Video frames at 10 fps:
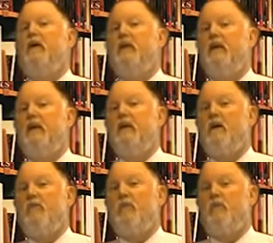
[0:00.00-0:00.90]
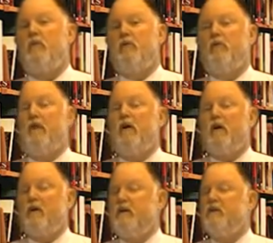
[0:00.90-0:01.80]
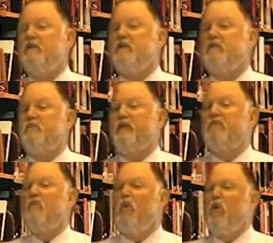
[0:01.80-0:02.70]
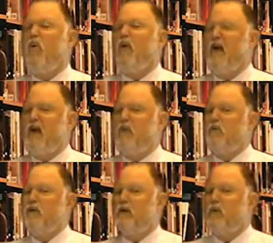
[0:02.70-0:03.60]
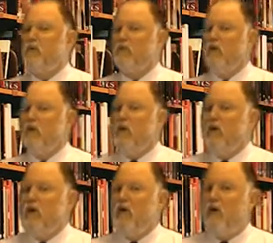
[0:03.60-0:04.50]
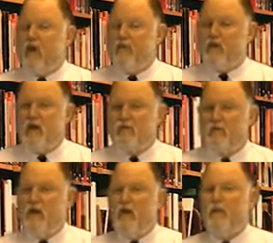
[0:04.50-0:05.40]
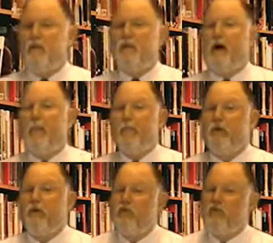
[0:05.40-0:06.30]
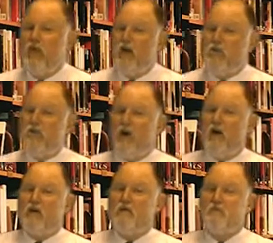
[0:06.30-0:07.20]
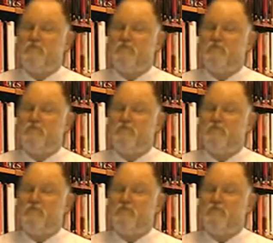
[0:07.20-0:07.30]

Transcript: than any company in the world. There are other companies that spend more annually on advertisement, but not per sales dollar.